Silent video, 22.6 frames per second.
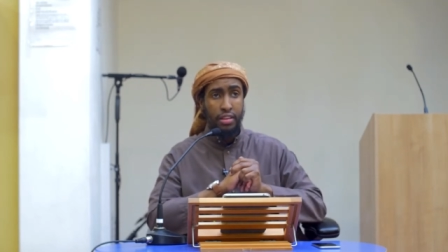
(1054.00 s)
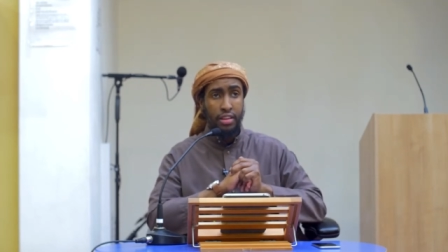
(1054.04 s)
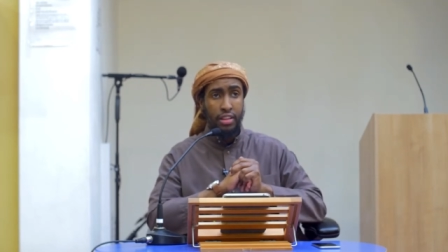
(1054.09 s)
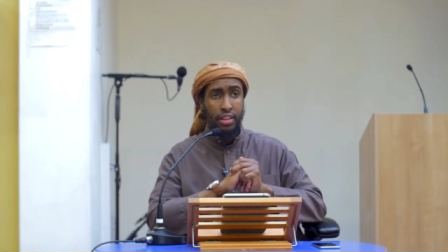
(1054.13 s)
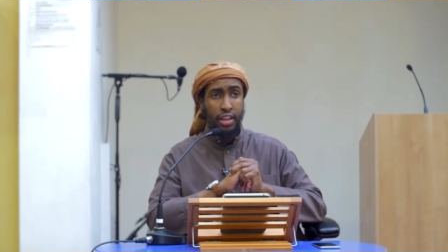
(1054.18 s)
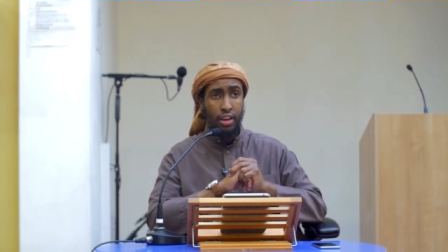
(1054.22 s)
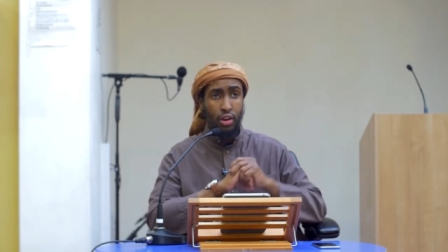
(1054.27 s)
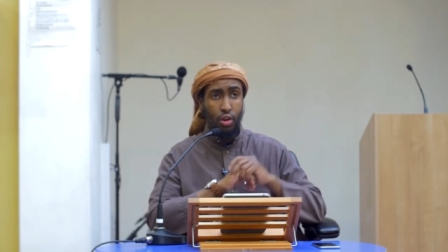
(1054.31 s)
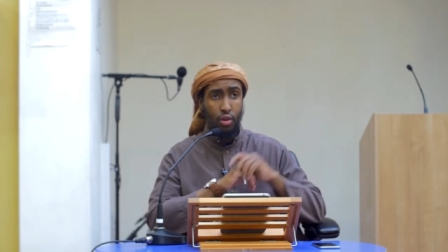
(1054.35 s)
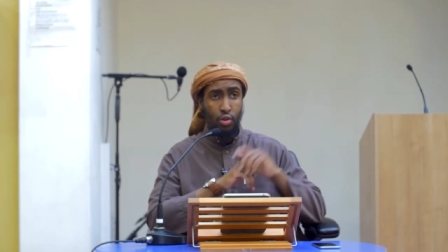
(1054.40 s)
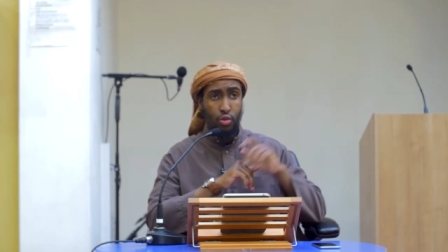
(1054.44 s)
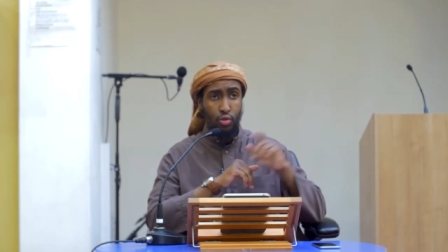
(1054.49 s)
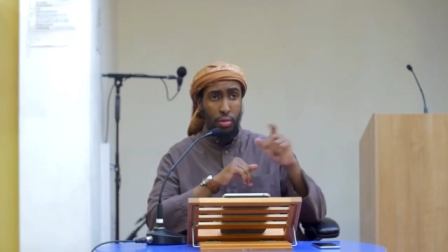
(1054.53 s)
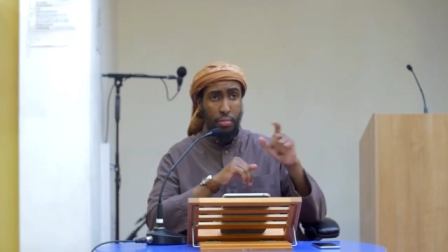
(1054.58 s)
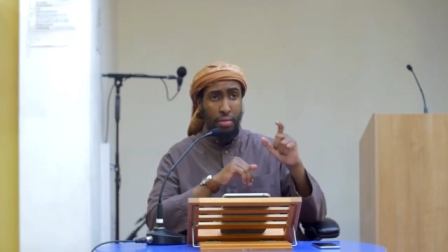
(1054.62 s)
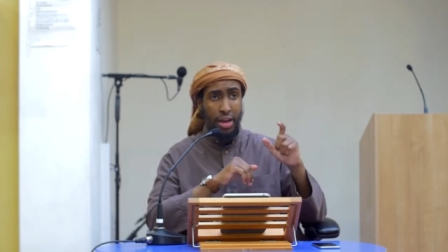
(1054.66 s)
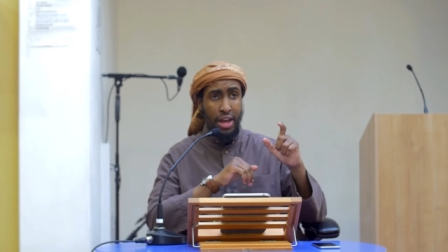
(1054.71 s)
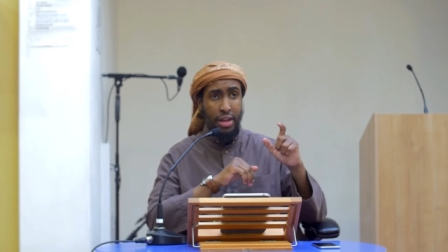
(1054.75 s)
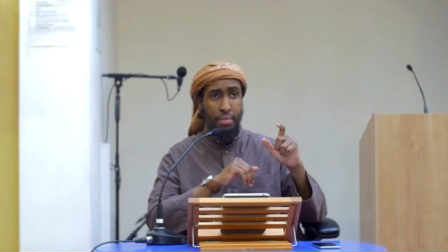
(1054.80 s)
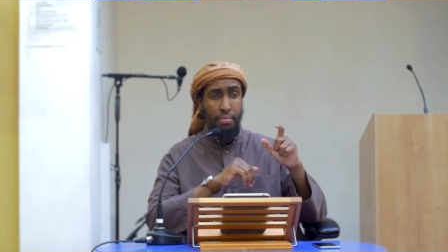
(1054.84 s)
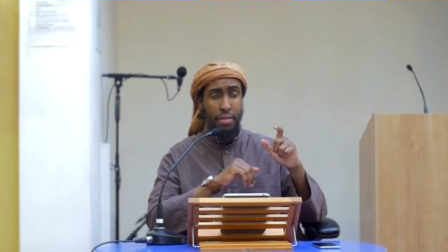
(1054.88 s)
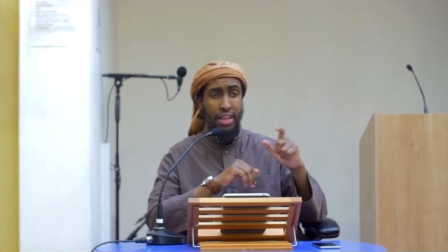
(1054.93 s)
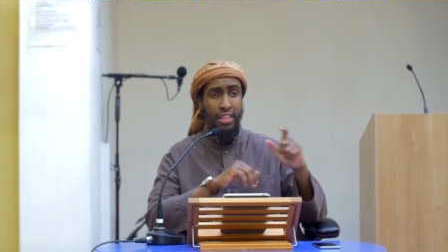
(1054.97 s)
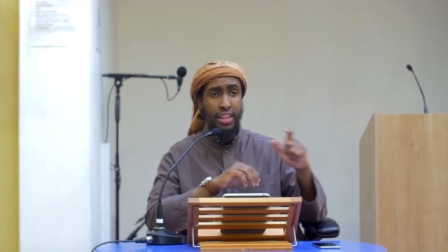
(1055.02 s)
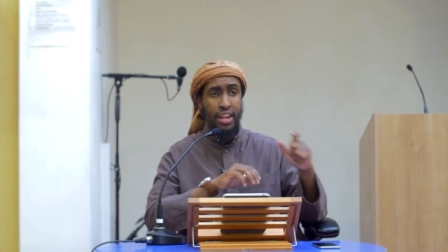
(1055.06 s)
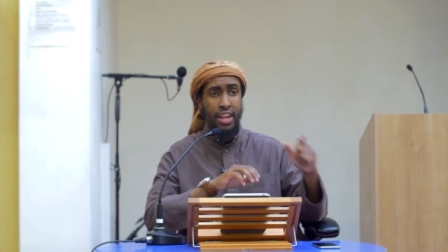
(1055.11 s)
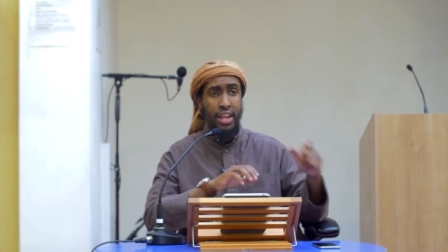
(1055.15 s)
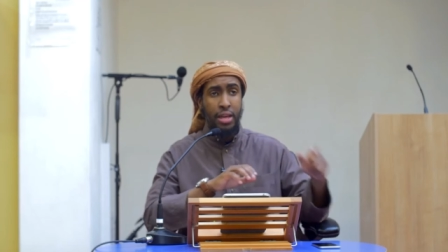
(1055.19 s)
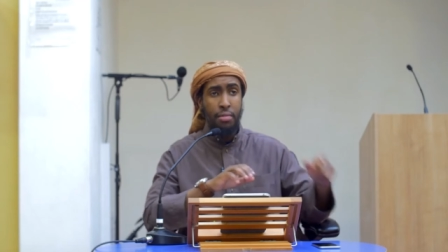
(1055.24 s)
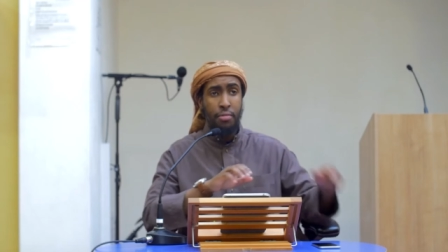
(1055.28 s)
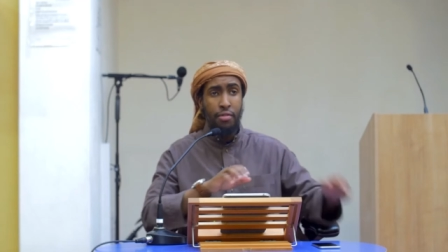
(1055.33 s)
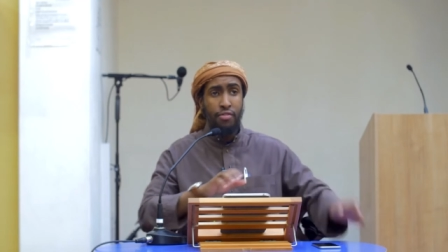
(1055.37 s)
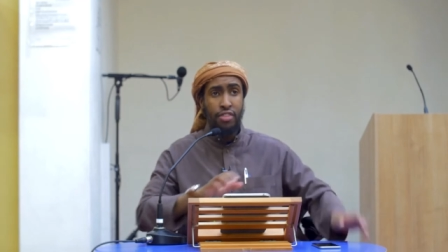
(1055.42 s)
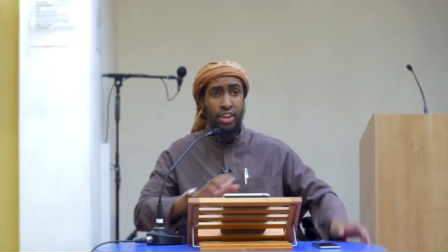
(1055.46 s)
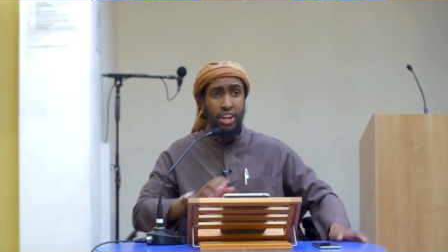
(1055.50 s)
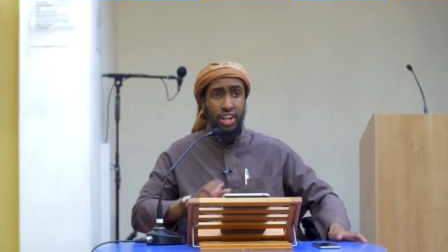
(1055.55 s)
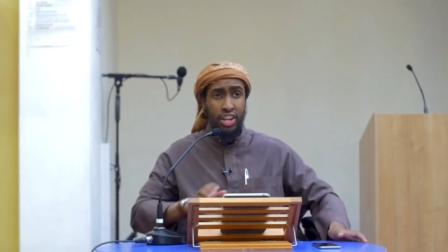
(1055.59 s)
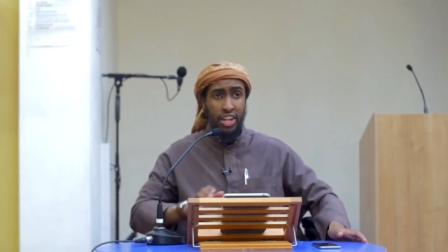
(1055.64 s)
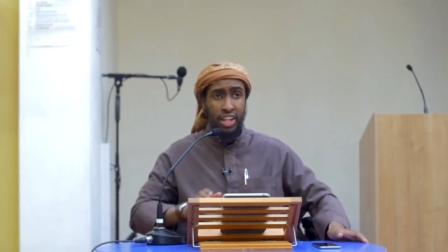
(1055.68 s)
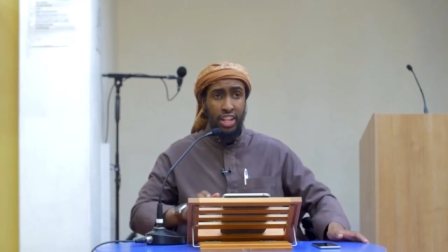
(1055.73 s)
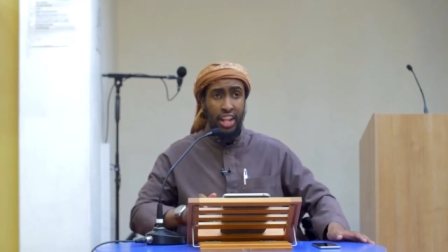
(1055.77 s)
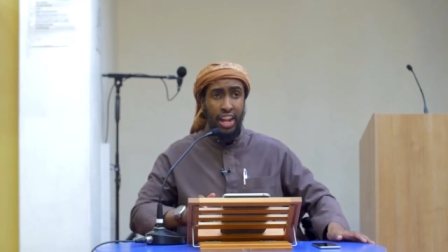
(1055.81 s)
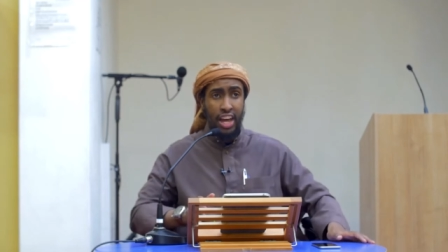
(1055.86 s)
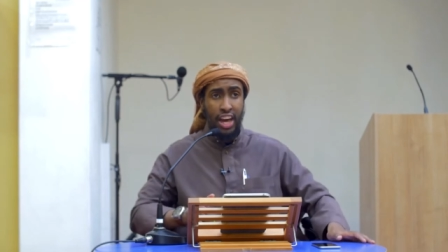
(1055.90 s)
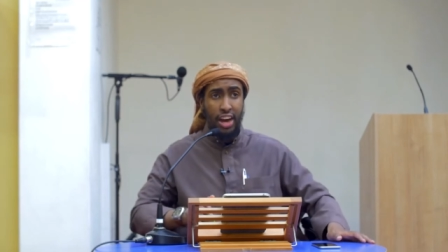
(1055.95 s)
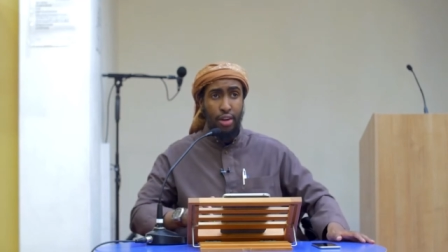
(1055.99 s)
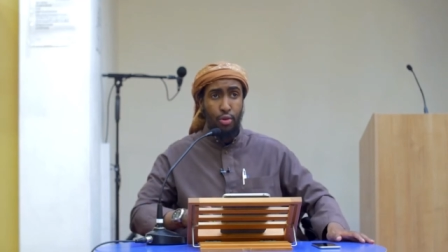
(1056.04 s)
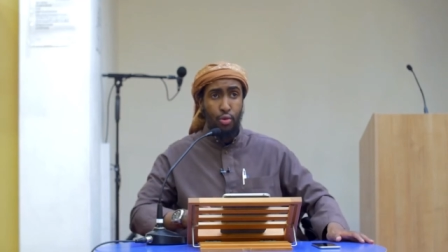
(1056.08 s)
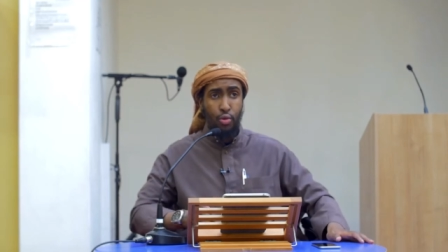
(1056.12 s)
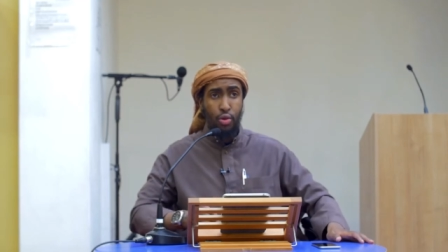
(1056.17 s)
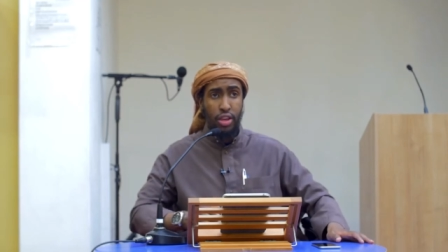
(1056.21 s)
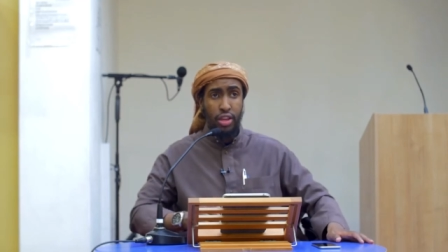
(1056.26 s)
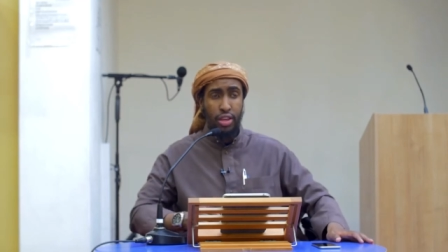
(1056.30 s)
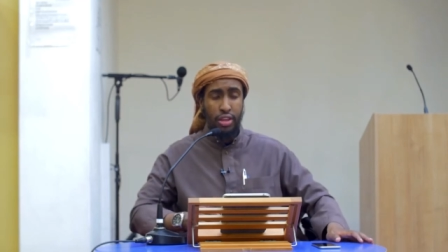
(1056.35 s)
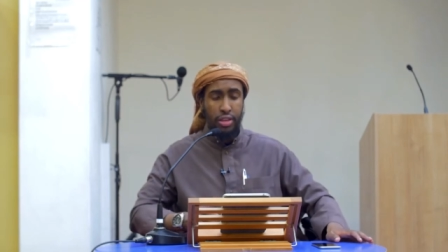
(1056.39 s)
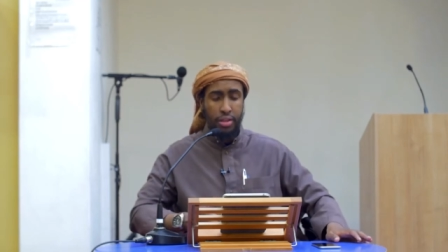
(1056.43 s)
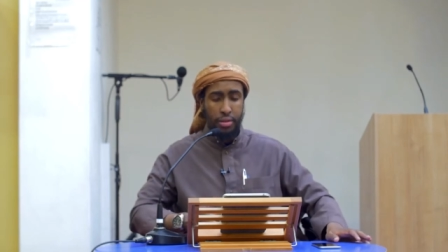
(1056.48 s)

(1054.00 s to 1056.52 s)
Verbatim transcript: They go to a man by the name of Najdat al-Haruri.